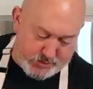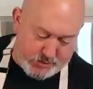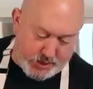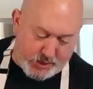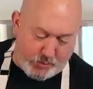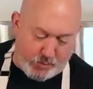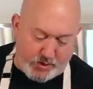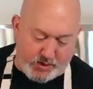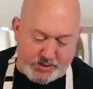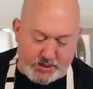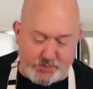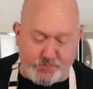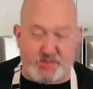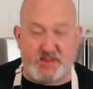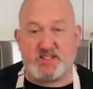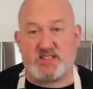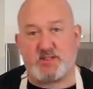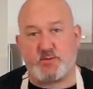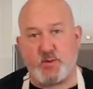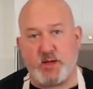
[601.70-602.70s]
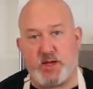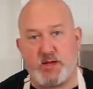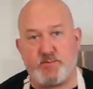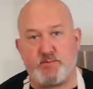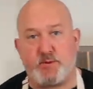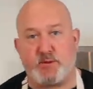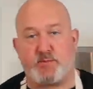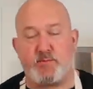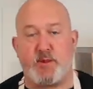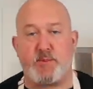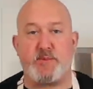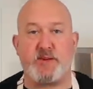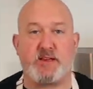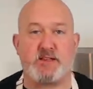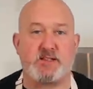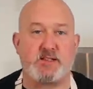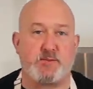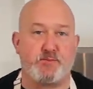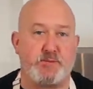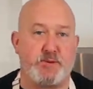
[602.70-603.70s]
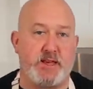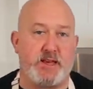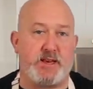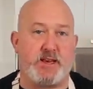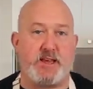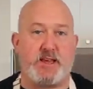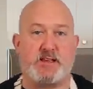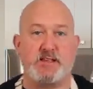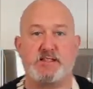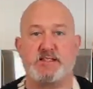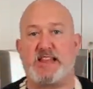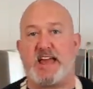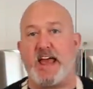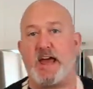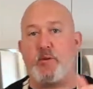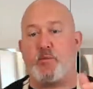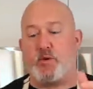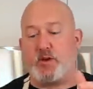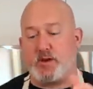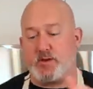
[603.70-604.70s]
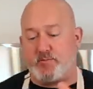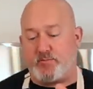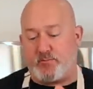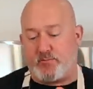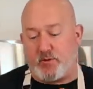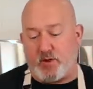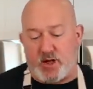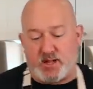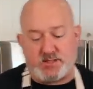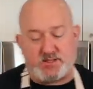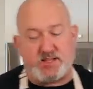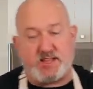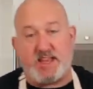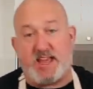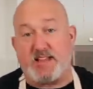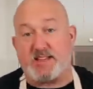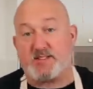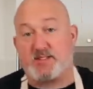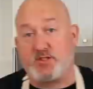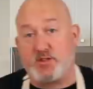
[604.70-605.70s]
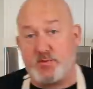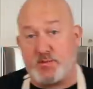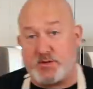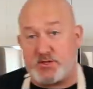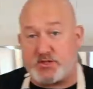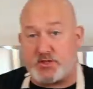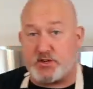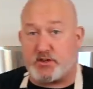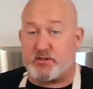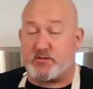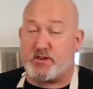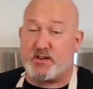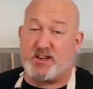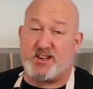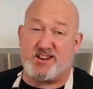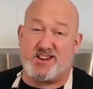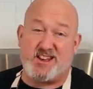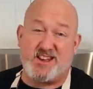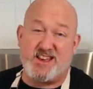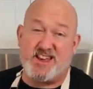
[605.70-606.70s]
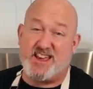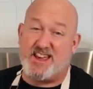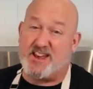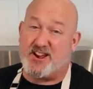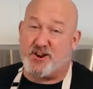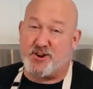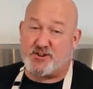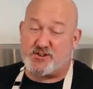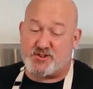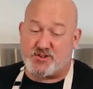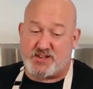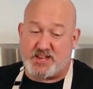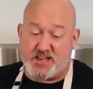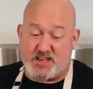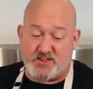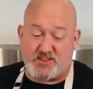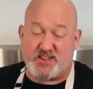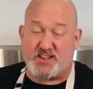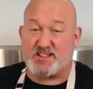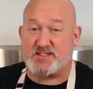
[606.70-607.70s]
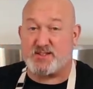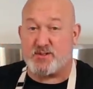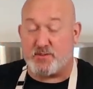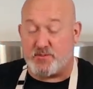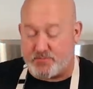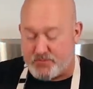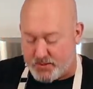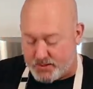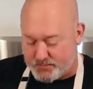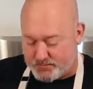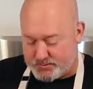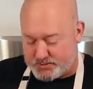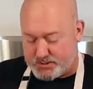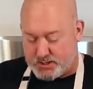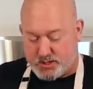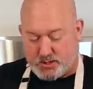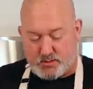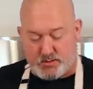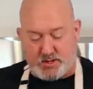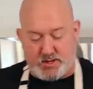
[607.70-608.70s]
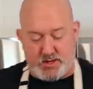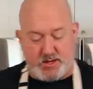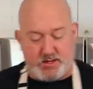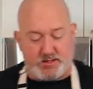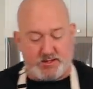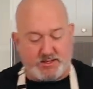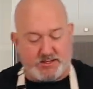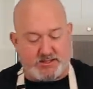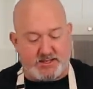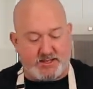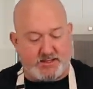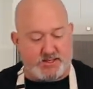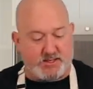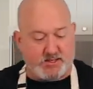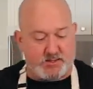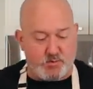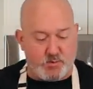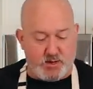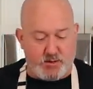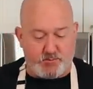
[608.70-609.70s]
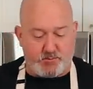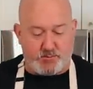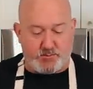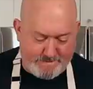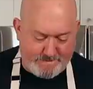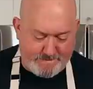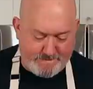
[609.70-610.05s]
I want it to be sweet, but my biggest complaint is that when frosting has too much sugar in it, it hurts your teeth and it's no fun. So let's let this whip.